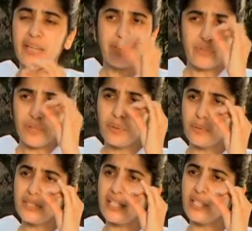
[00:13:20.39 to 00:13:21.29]
Every
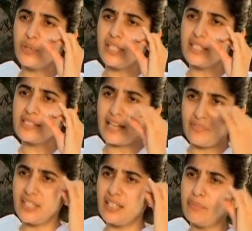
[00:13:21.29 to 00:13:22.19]
thought I create is
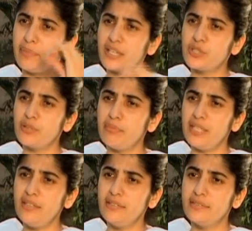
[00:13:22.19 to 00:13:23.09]
having an impact on
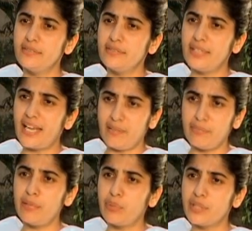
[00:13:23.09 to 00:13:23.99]
me and
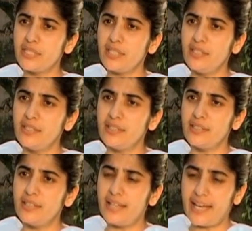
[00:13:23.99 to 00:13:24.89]
my body
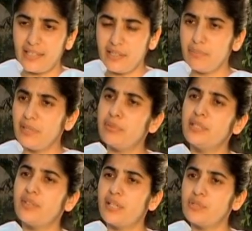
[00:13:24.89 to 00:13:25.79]
and the people
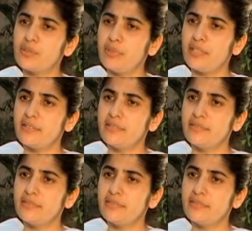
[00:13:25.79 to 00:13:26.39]
around me.